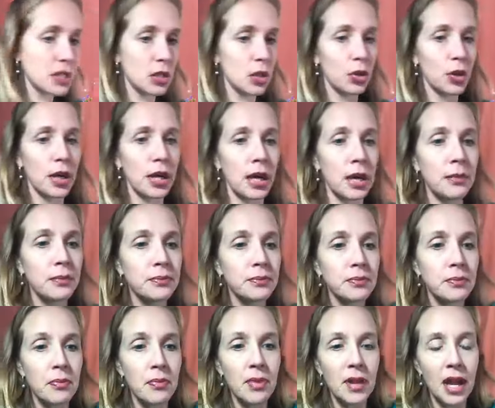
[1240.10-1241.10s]
Gloria.
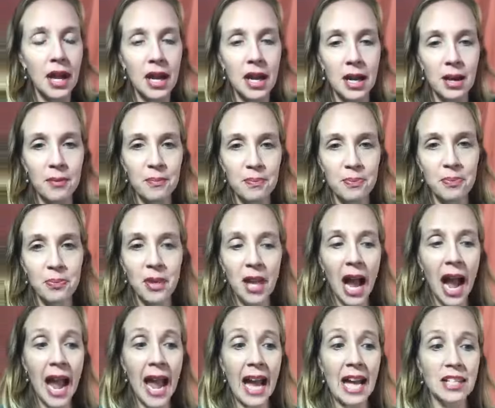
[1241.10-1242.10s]
I
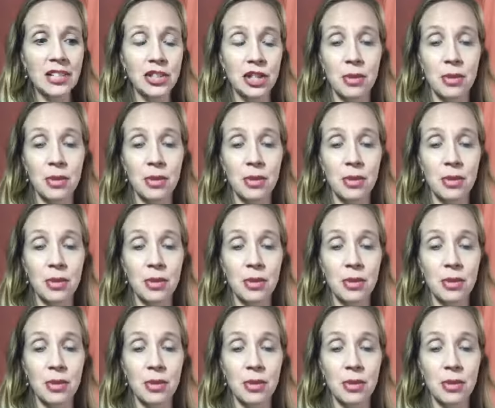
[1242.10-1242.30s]
asked